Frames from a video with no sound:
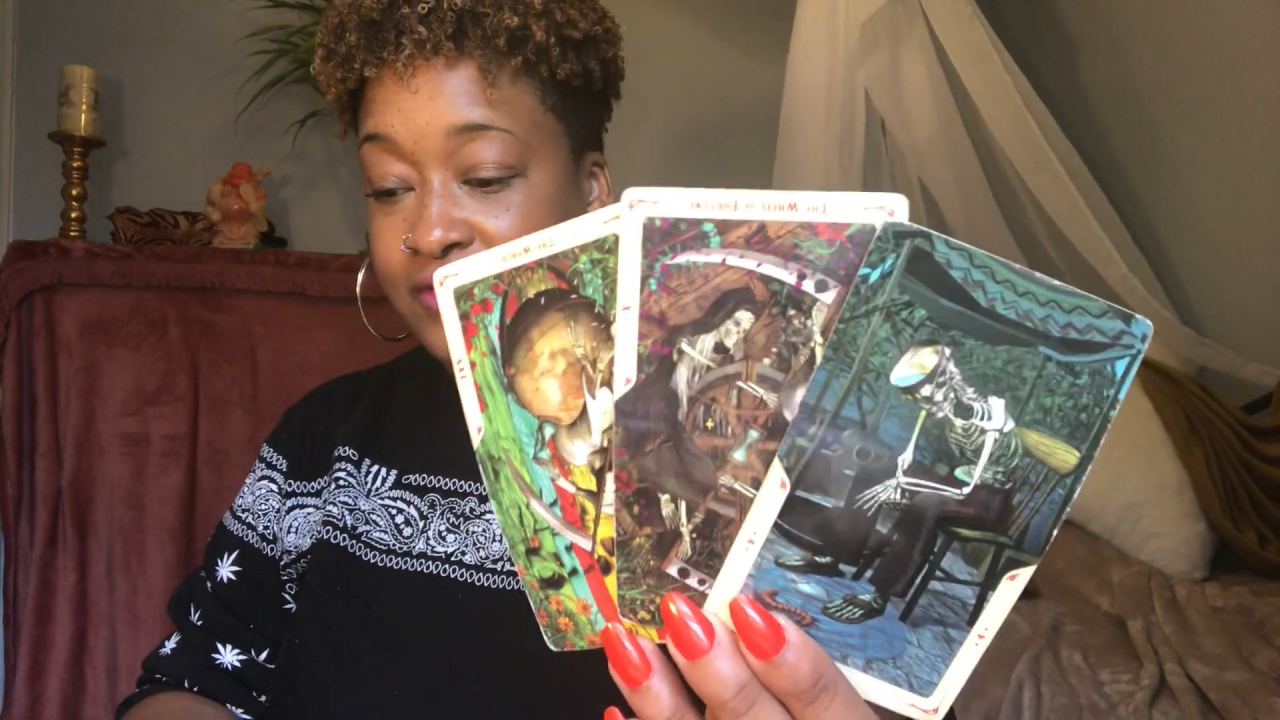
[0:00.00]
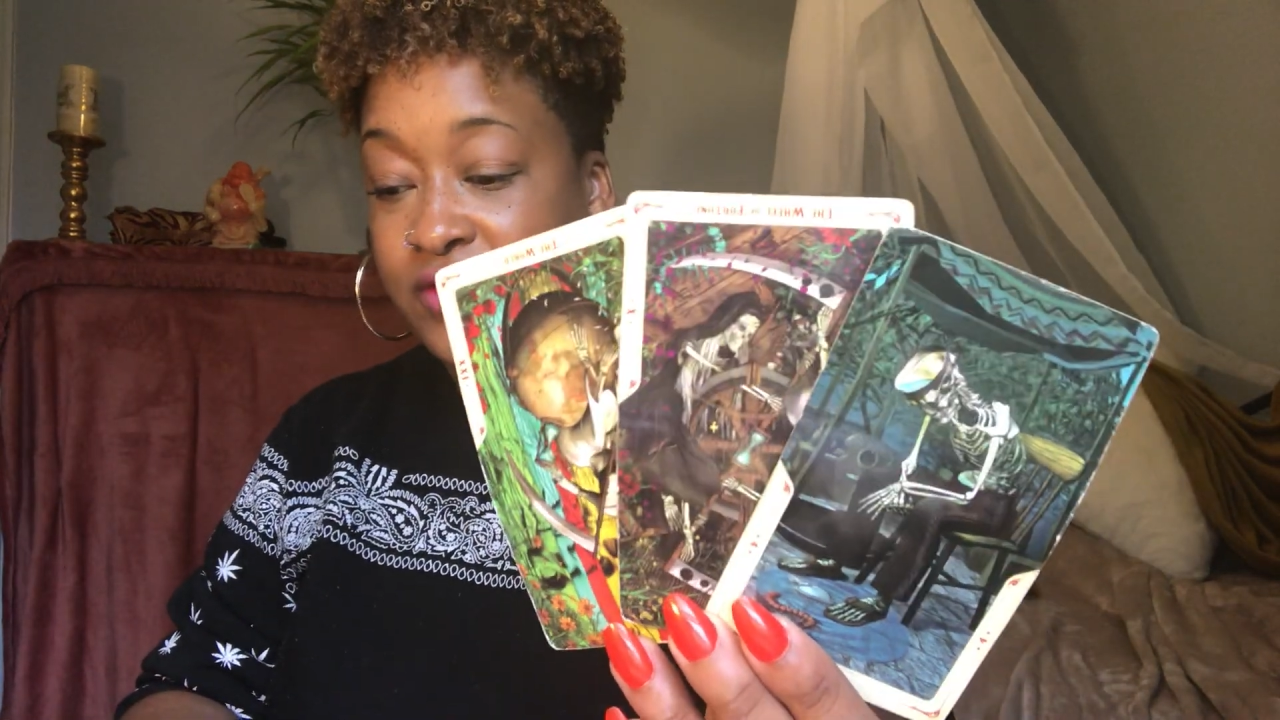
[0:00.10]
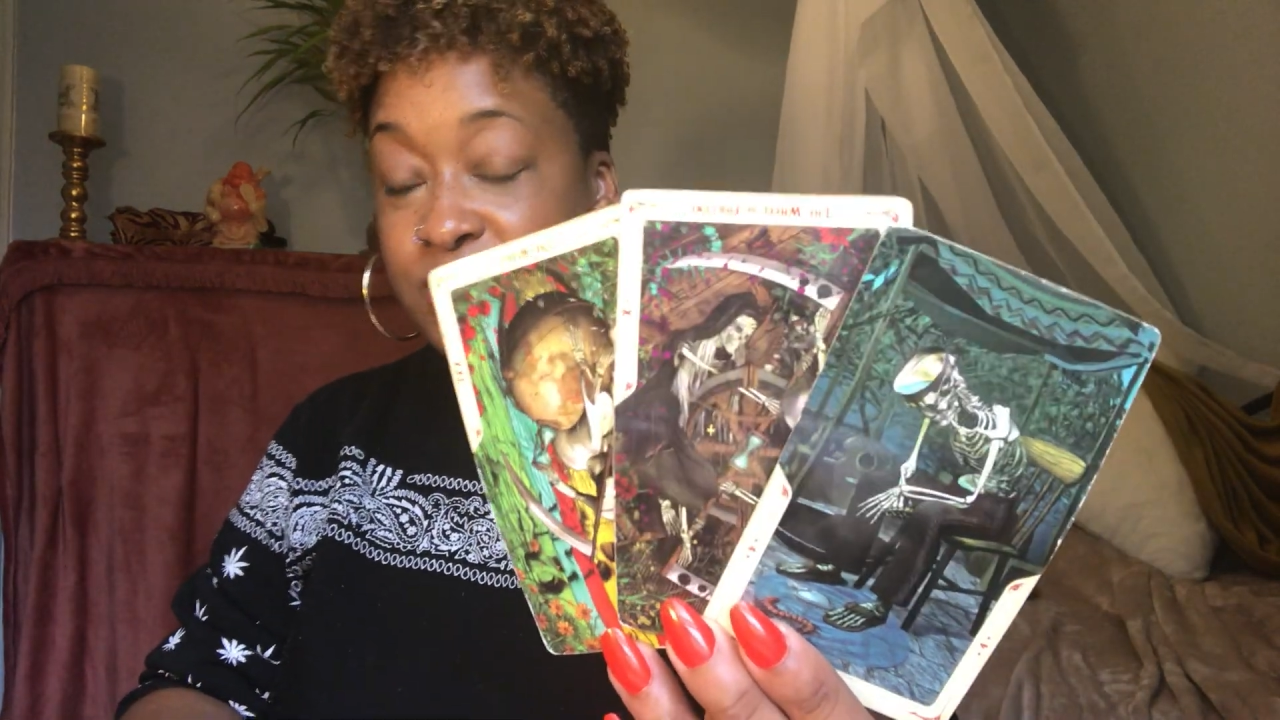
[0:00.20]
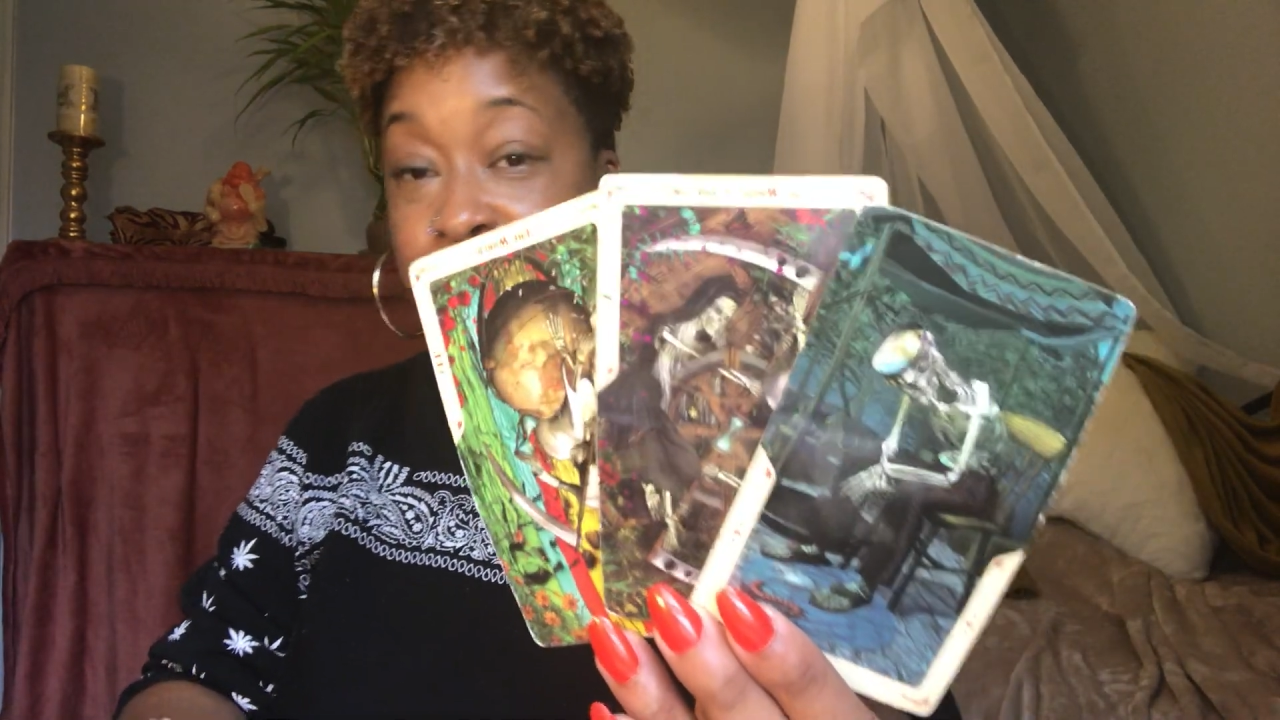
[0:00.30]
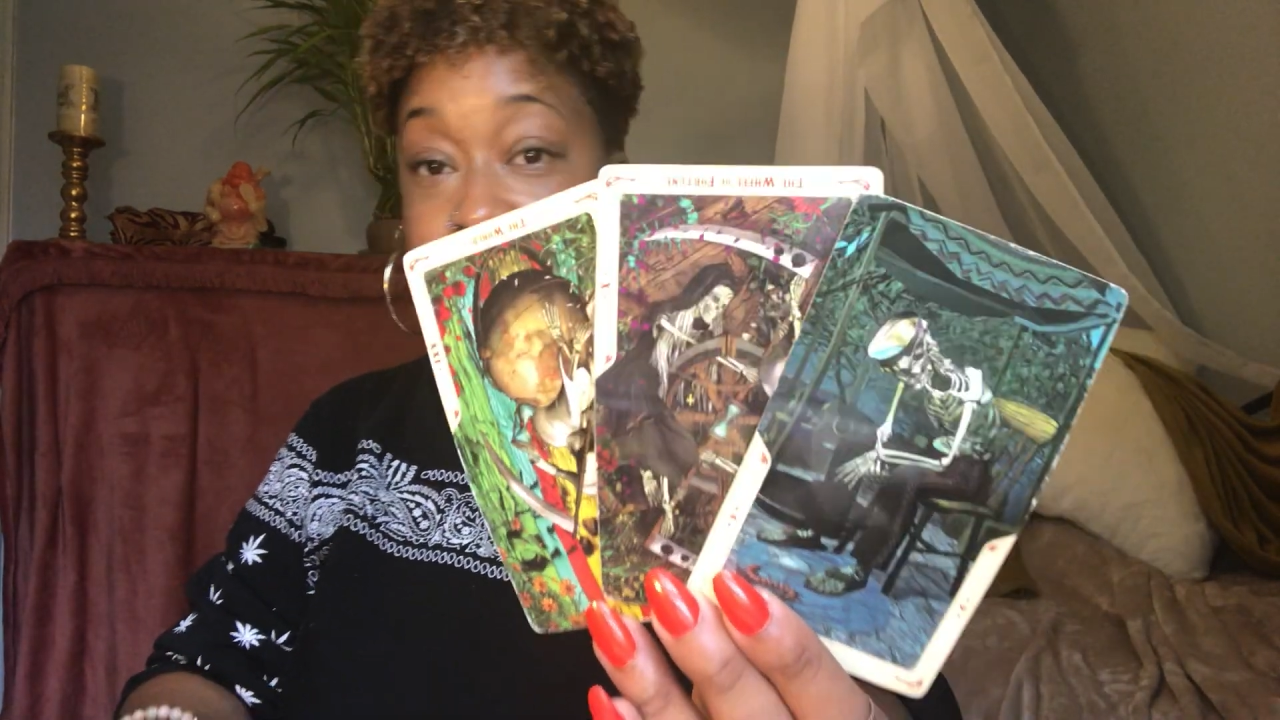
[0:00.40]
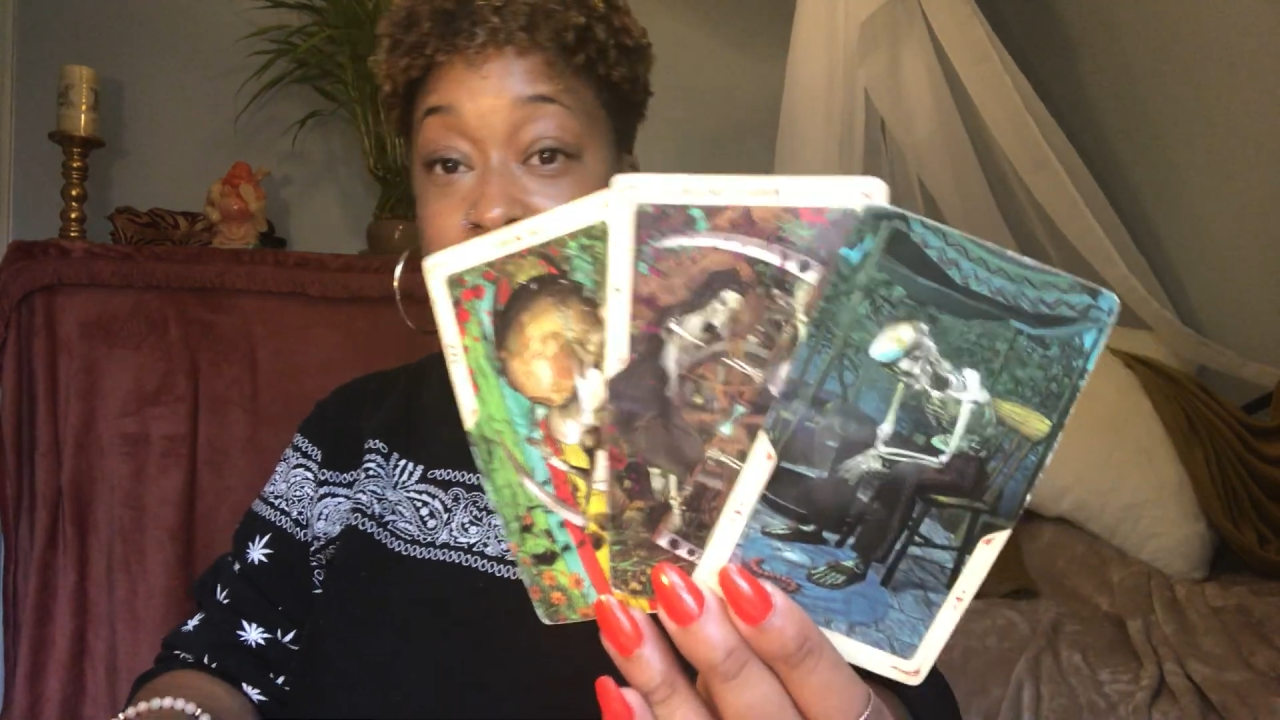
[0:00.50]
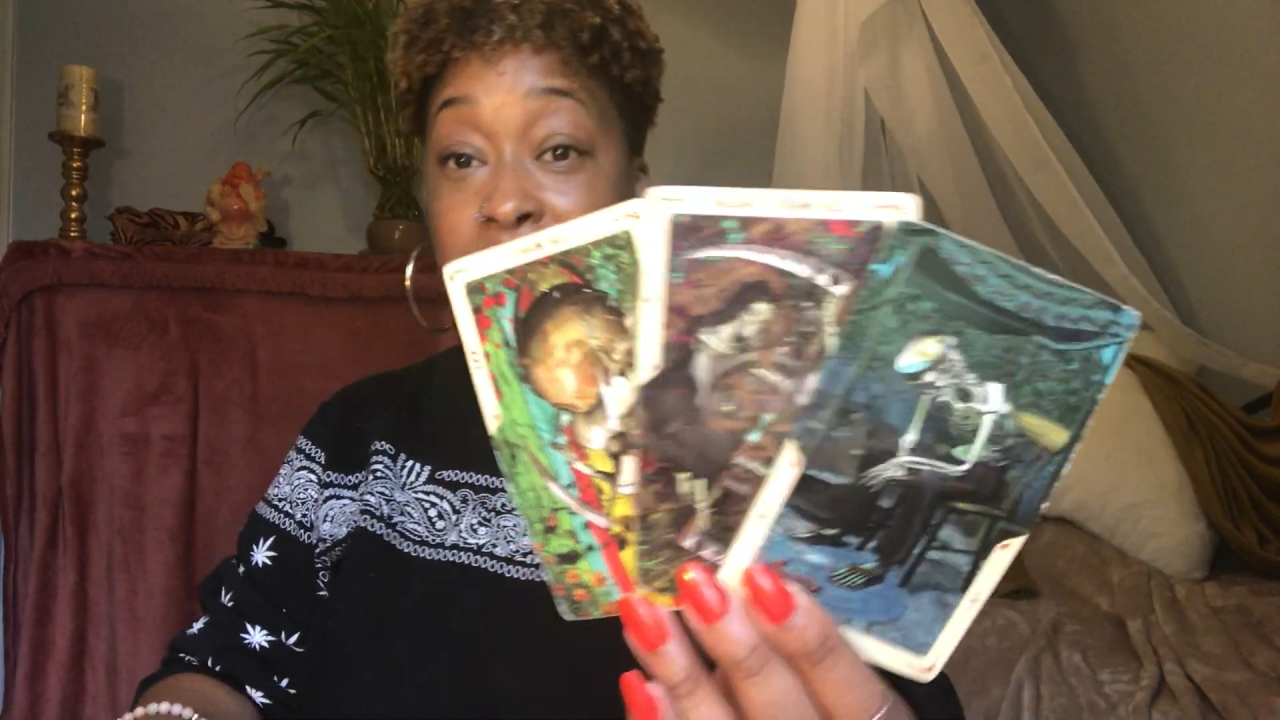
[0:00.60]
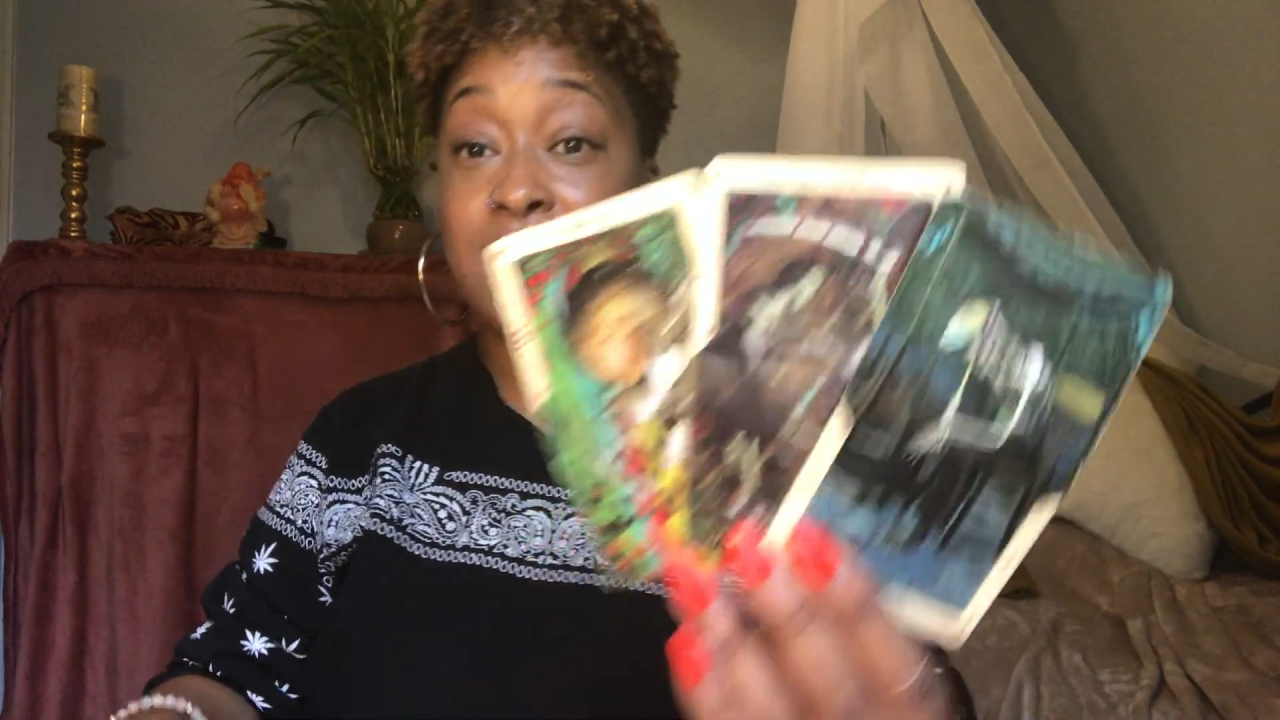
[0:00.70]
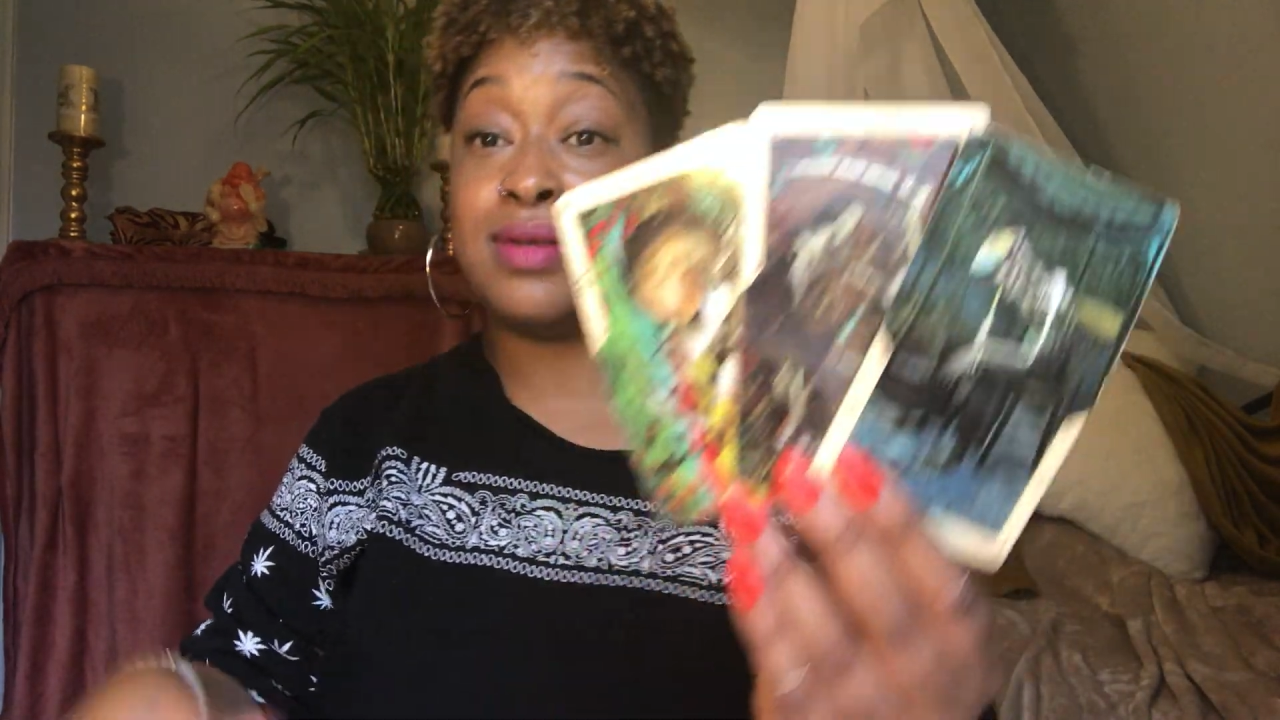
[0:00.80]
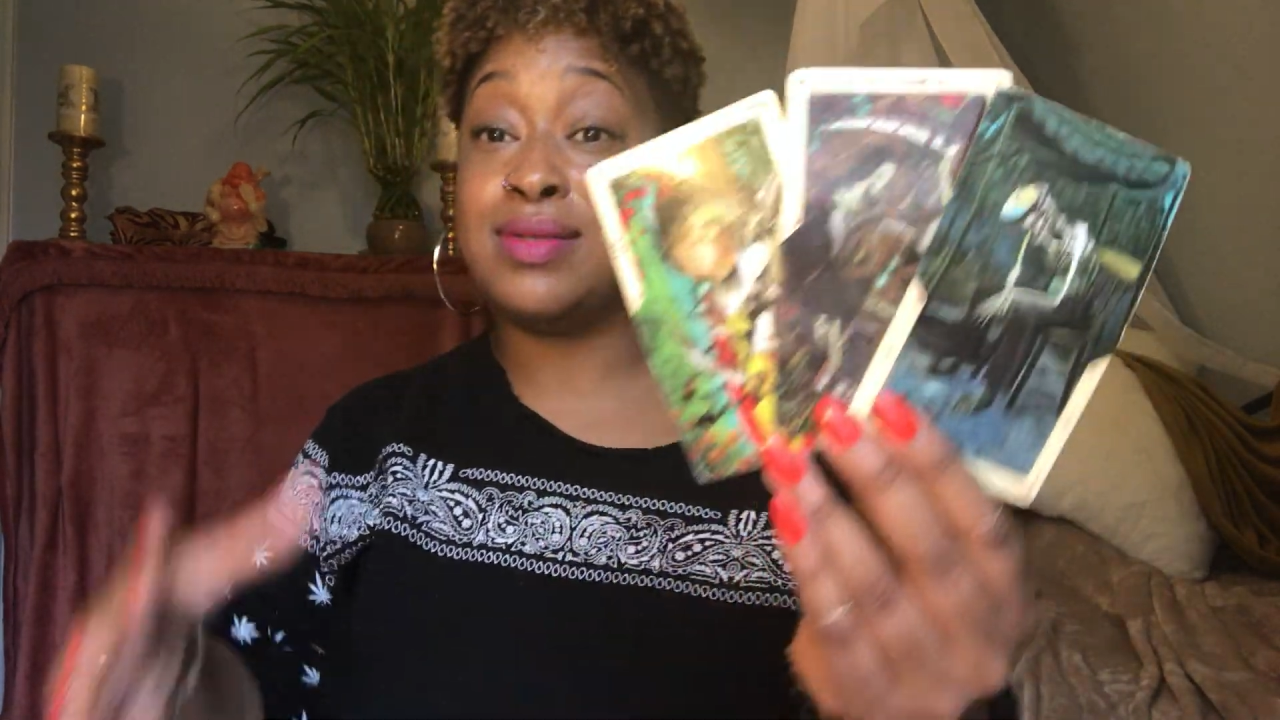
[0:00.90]
for you to
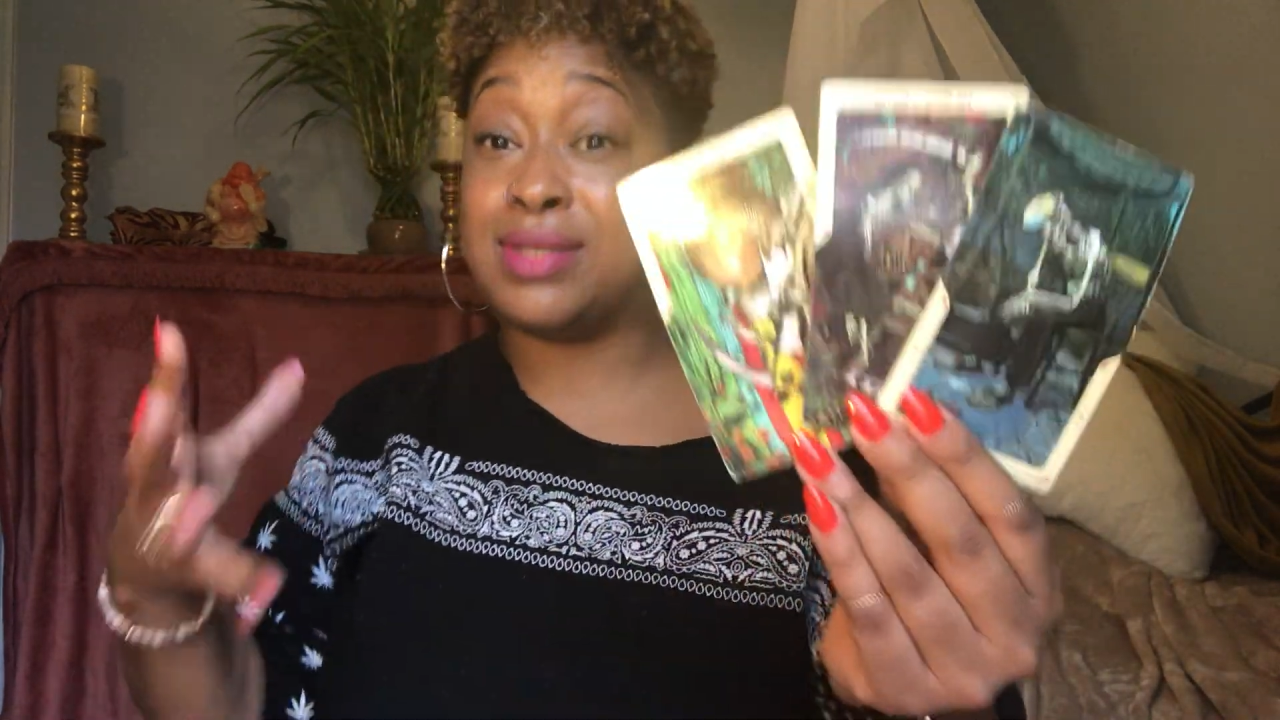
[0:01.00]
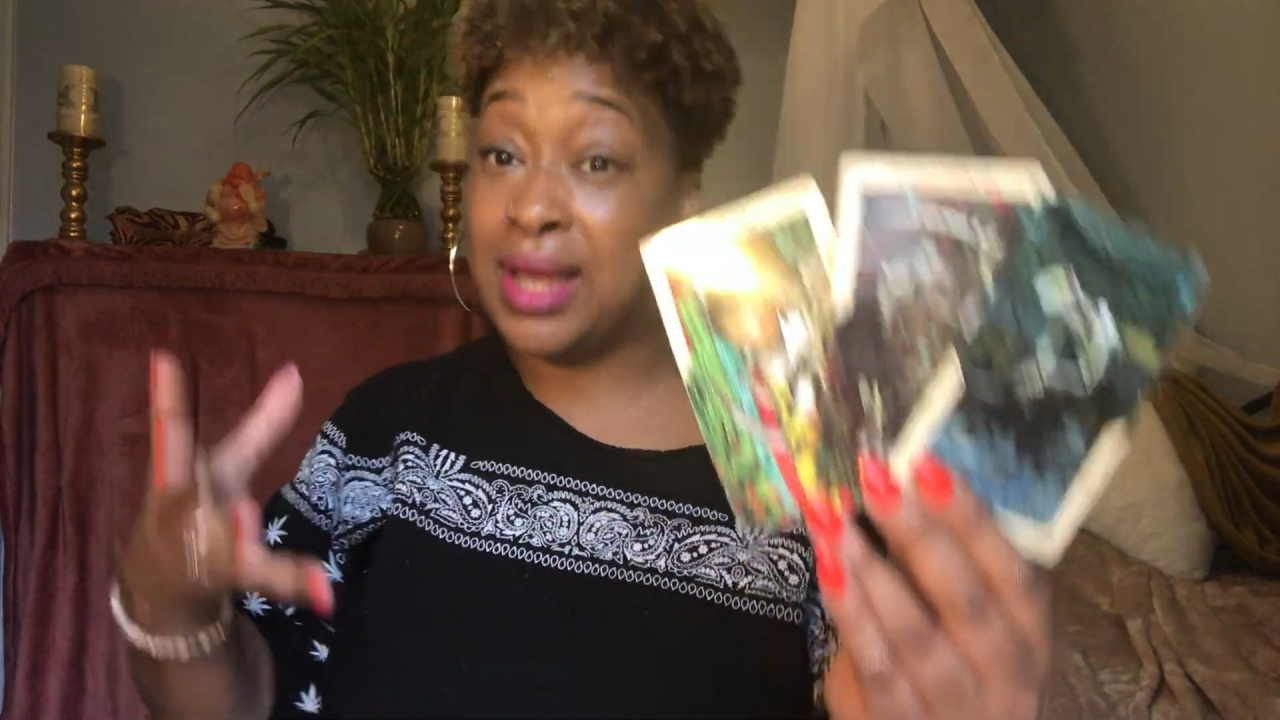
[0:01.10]
say,